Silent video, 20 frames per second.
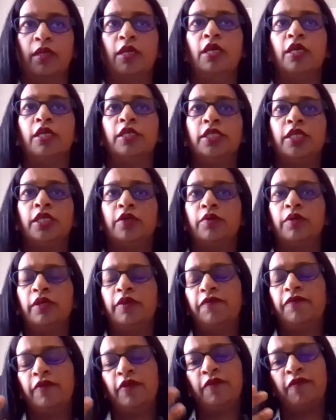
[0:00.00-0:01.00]
So
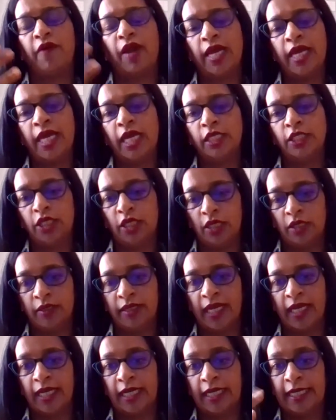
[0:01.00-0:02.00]
if I had to look
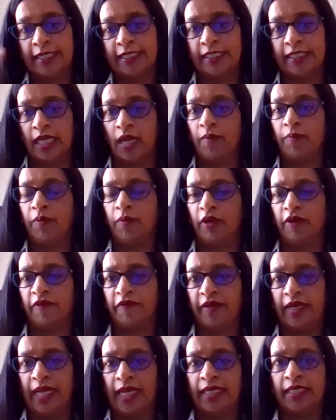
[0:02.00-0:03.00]
at an example of
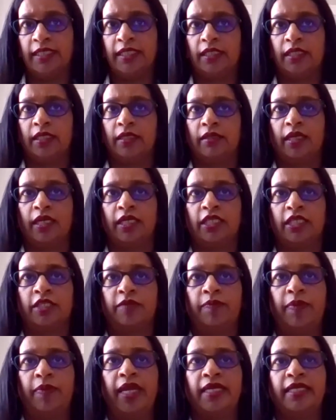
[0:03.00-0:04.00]
an entity in that
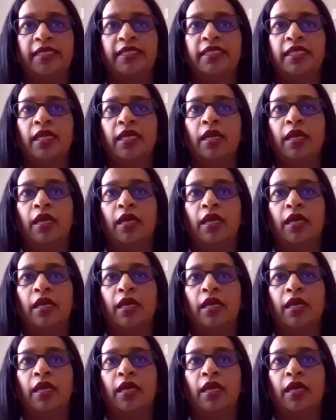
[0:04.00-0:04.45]
space,